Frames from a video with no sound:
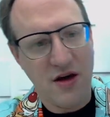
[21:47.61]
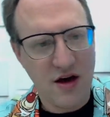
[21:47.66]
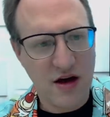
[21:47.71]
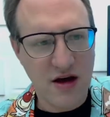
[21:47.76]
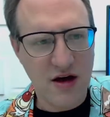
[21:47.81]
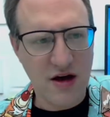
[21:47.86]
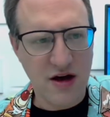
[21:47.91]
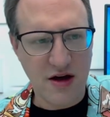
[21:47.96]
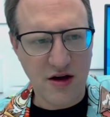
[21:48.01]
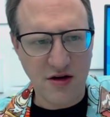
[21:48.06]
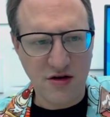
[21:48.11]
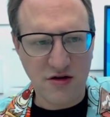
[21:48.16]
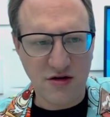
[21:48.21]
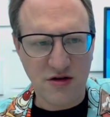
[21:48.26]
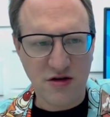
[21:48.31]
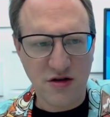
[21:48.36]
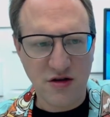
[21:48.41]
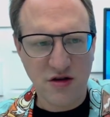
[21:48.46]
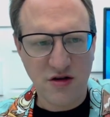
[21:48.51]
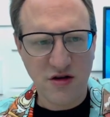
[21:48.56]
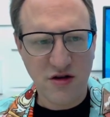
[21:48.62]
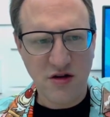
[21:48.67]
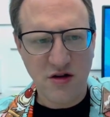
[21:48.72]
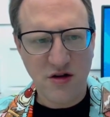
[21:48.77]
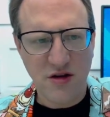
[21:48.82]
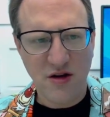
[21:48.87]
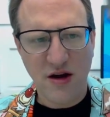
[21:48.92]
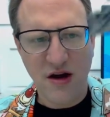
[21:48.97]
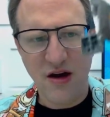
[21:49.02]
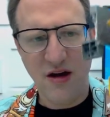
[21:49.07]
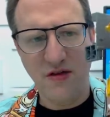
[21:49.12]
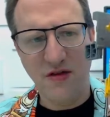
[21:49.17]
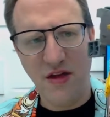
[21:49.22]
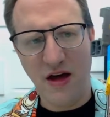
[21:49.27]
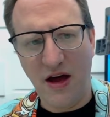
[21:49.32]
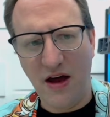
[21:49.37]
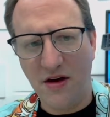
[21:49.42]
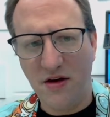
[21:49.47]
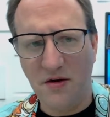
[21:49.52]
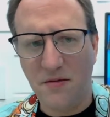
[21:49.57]
and and
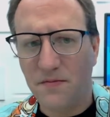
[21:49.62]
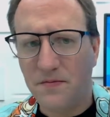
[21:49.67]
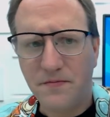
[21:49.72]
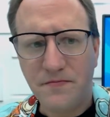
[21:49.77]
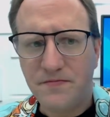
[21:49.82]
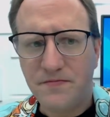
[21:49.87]
then